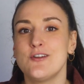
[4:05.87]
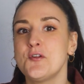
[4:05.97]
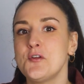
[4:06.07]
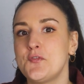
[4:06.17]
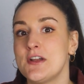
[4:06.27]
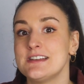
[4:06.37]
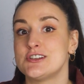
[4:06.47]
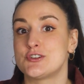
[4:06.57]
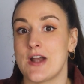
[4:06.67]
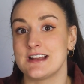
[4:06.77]
in order for it
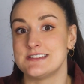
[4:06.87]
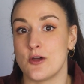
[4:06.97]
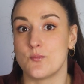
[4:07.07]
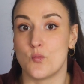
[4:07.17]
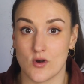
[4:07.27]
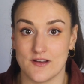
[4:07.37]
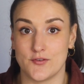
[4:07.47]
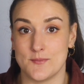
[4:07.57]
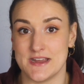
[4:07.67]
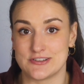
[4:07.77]
to track down more
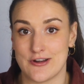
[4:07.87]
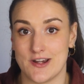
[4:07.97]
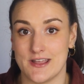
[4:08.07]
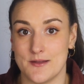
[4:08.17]
information on